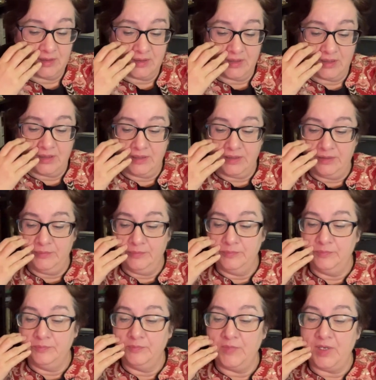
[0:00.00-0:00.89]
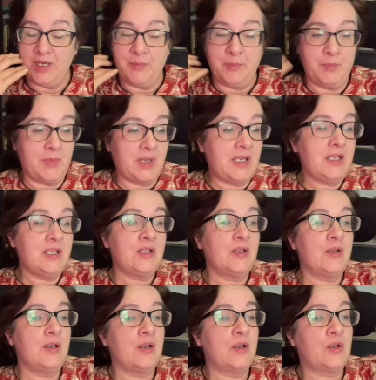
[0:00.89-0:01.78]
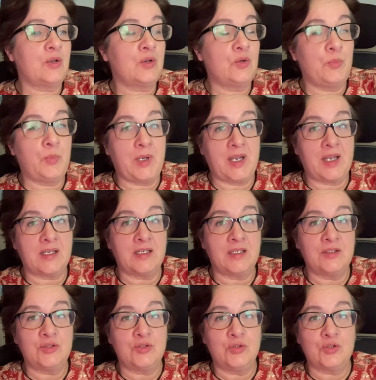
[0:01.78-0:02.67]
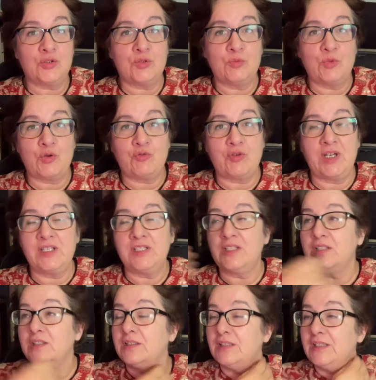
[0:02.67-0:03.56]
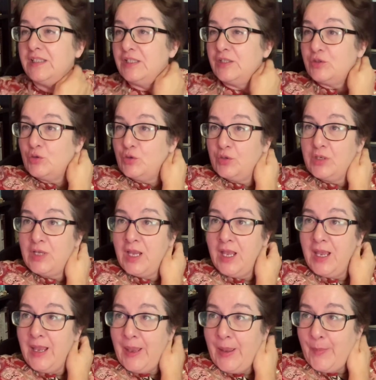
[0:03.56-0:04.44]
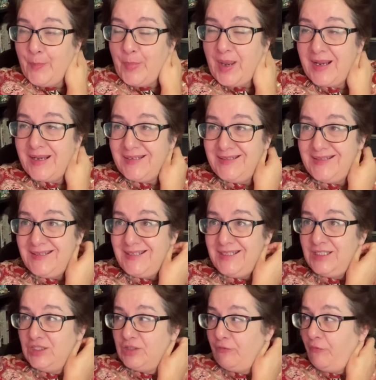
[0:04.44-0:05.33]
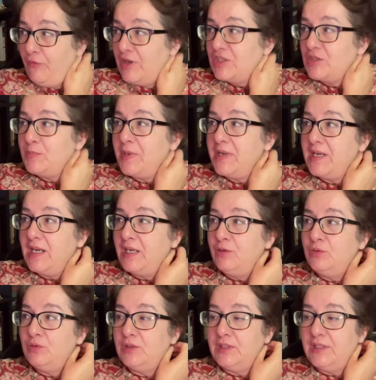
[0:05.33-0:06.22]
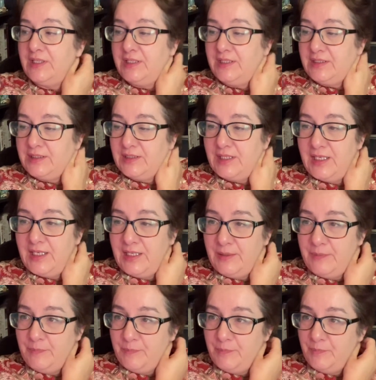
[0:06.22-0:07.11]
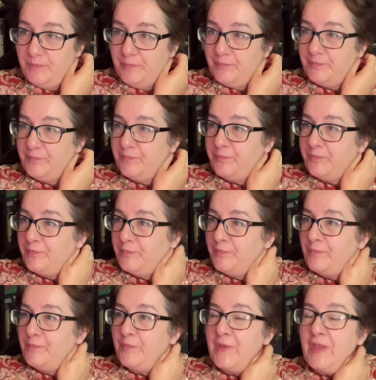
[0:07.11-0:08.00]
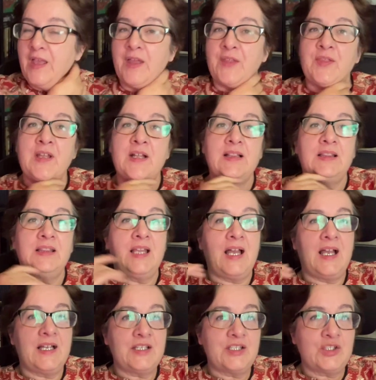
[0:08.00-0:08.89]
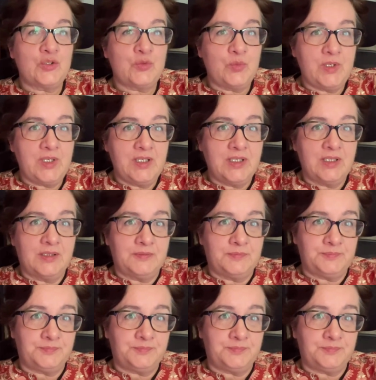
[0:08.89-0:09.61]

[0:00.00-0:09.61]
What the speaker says: I might go back and do some more writing later on, but I need to fix my outline. I think last week